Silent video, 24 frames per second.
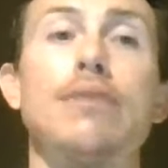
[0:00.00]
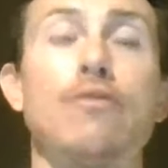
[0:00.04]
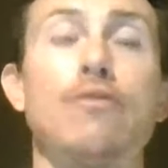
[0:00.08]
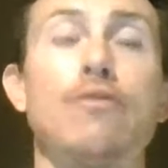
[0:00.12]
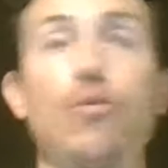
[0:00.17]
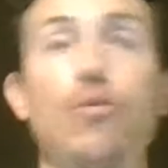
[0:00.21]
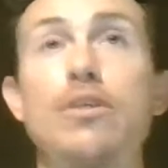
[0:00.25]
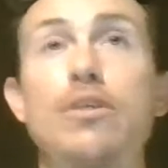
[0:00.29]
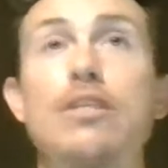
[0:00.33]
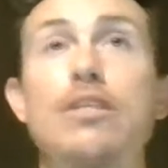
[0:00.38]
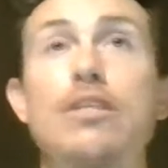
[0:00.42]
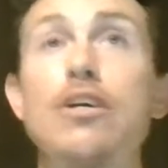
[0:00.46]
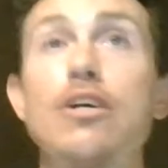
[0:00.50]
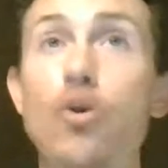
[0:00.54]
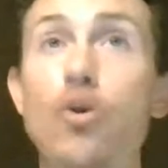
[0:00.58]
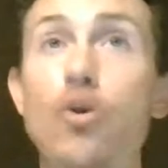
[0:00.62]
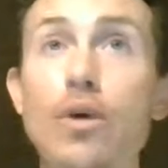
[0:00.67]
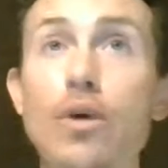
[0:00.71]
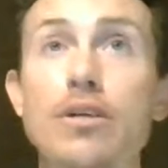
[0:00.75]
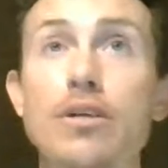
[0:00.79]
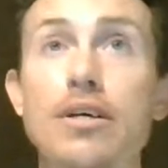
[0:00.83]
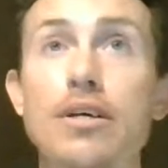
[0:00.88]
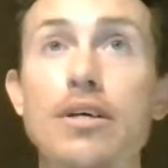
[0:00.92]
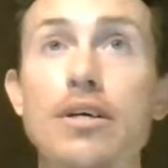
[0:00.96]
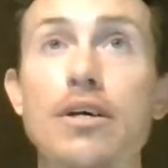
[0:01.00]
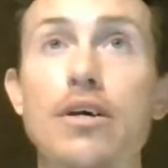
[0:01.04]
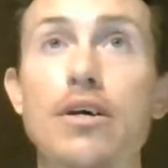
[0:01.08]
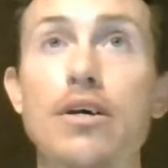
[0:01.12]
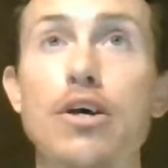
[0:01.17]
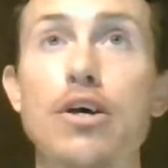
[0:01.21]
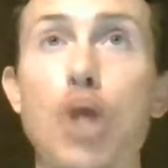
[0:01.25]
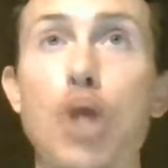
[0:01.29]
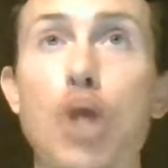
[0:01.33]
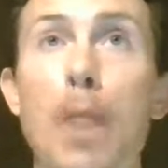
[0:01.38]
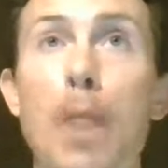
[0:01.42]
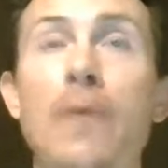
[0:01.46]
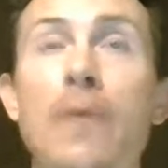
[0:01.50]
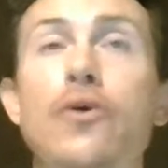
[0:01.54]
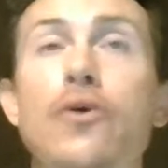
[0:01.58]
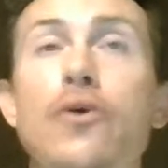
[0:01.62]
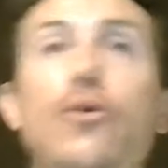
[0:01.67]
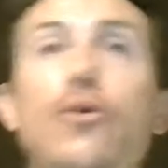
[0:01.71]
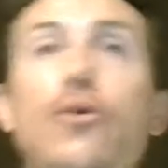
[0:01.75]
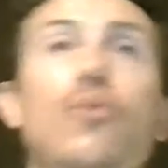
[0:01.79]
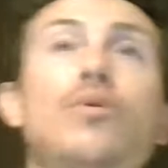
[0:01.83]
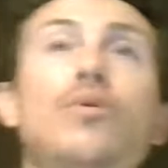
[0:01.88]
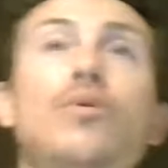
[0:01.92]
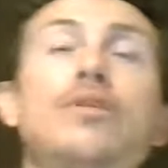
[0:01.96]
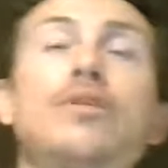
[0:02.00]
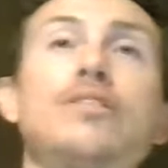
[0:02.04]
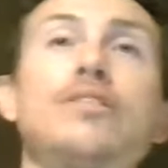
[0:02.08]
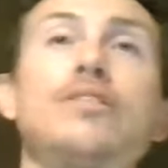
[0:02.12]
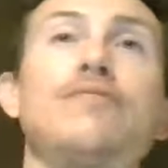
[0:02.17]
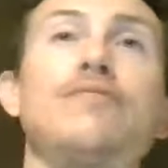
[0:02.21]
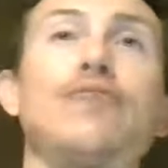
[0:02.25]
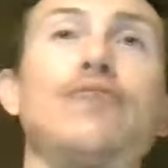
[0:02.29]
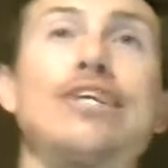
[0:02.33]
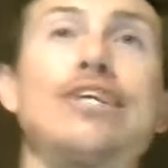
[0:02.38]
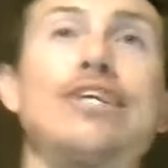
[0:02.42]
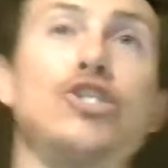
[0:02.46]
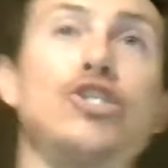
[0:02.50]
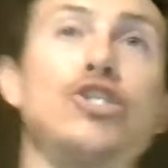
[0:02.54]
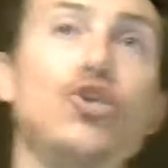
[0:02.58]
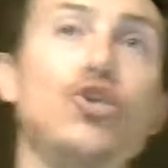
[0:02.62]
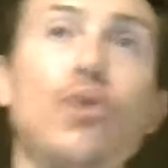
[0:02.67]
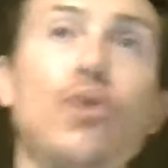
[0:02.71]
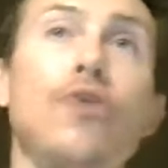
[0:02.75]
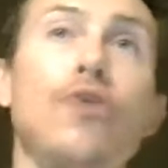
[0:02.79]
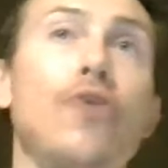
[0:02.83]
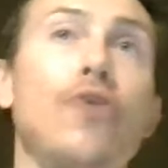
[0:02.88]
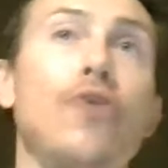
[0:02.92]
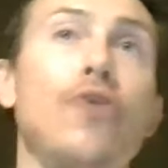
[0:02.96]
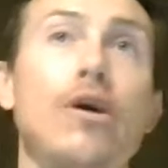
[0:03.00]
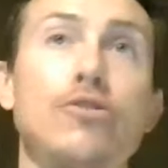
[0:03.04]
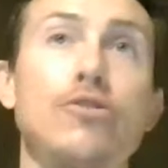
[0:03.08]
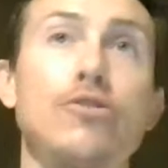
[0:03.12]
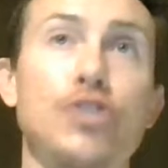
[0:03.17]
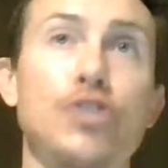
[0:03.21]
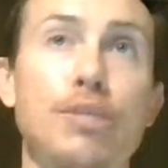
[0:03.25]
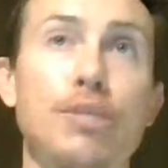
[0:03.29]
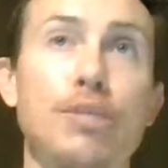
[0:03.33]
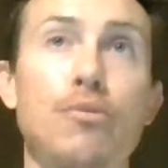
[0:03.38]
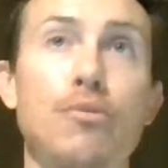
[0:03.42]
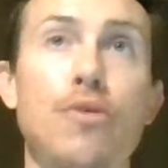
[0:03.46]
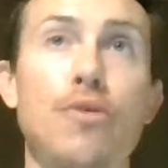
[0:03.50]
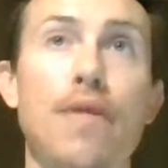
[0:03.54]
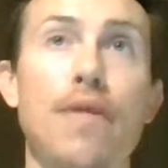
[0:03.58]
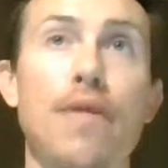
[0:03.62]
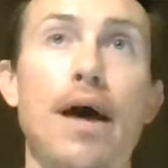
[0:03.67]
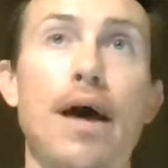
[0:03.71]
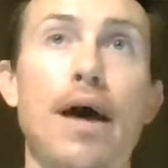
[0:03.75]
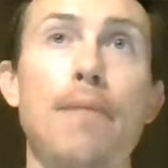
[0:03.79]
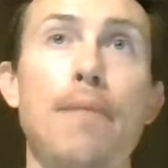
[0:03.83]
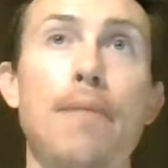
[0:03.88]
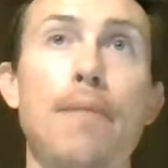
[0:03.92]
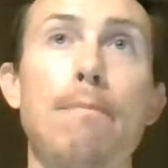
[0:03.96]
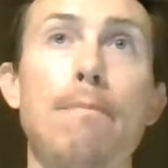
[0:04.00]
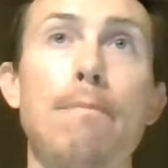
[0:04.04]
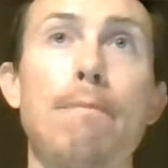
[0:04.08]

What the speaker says: if you want to sell it quickly, you're going to want to list it for like $200 cheaper than that.